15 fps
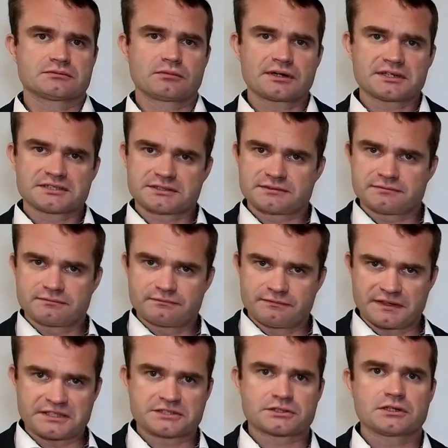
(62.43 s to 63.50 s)
One is
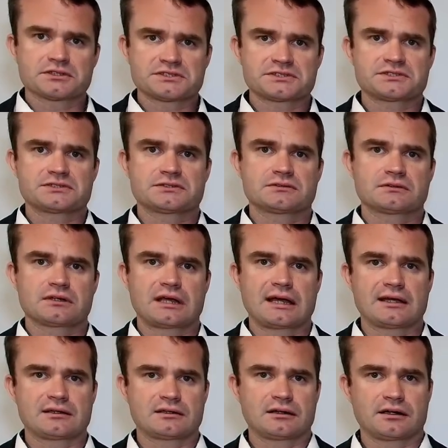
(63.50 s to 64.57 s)
fixed costs
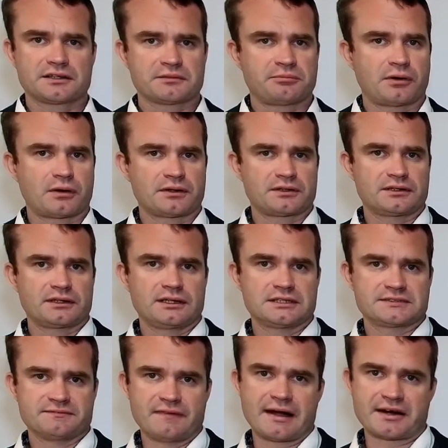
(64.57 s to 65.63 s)
and other part is
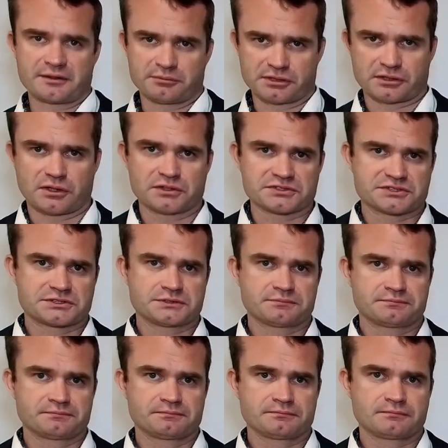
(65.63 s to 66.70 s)
variable cost.
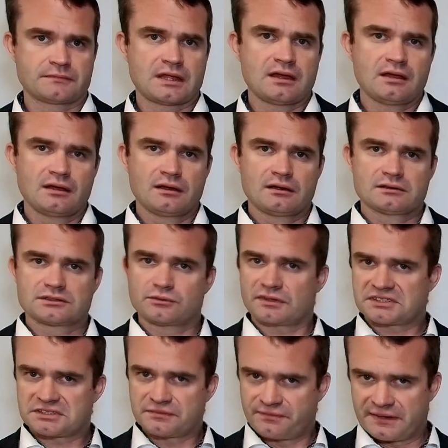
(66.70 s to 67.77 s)
So
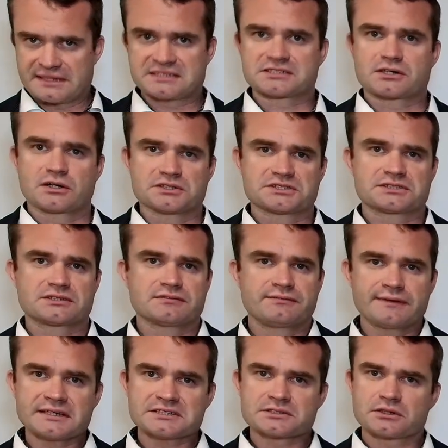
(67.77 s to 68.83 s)
what's the fixed cost?
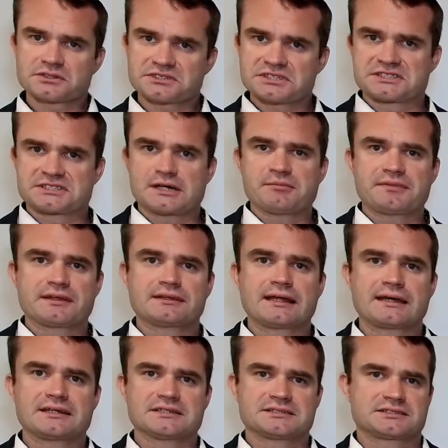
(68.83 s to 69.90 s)
Fixed cost is something
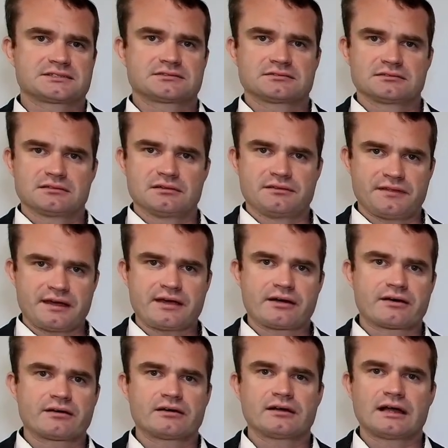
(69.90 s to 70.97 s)
that is
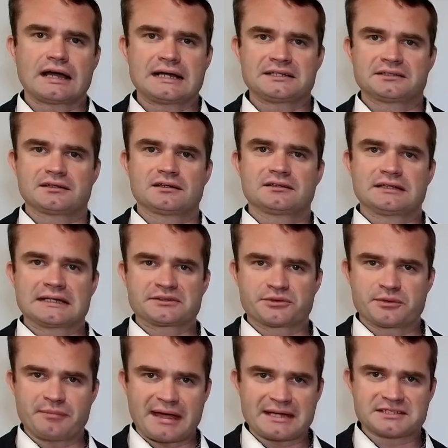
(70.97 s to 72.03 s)
there and that
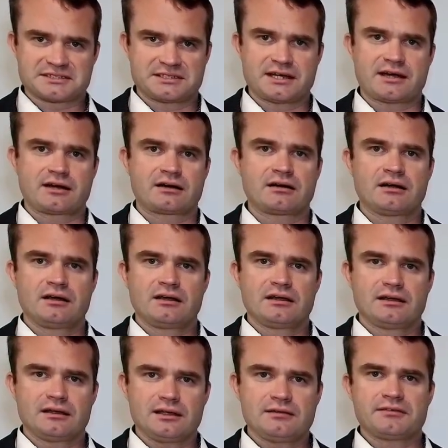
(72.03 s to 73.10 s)
remains there
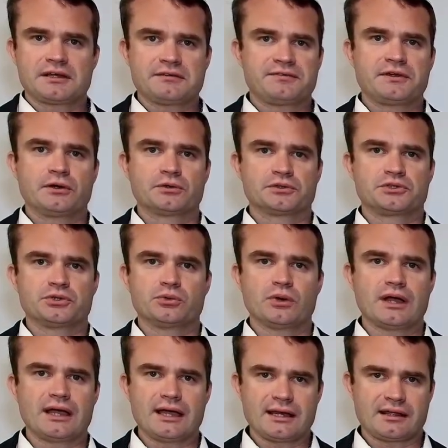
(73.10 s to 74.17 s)
even if you don't do
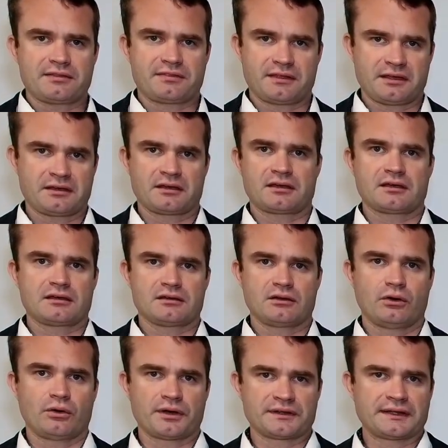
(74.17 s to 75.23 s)
anything
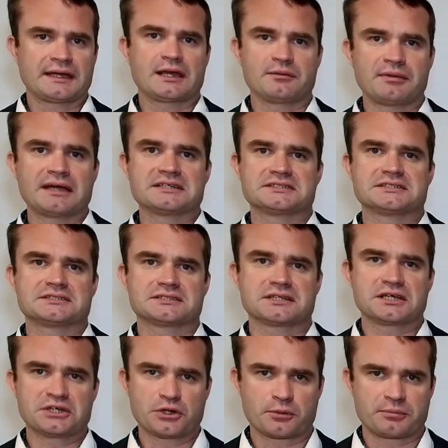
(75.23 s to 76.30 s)
on a daily basis
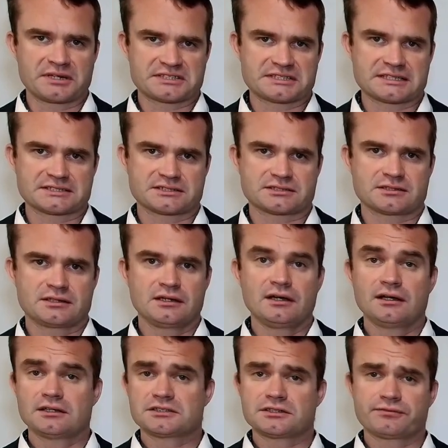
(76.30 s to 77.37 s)
in your business.
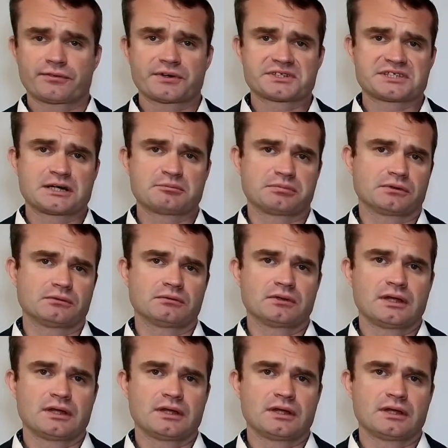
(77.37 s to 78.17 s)
So for example,